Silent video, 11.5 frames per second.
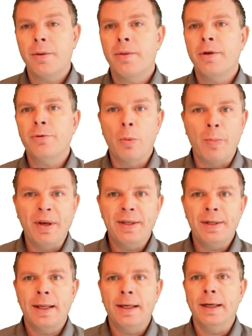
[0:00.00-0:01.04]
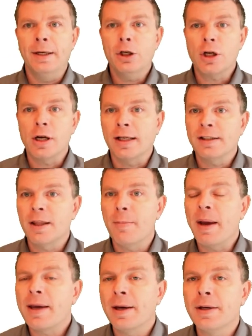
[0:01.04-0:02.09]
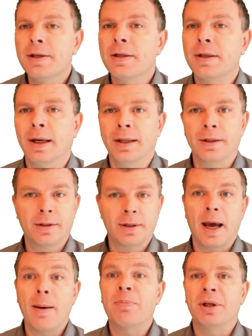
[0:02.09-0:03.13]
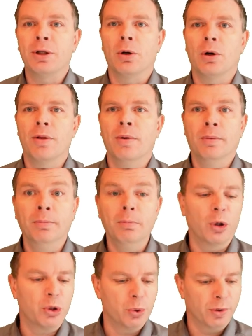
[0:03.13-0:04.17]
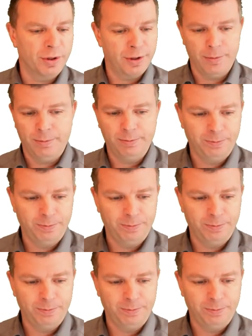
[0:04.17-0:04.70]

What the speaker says: This will basically initialize the backend and update all the modules.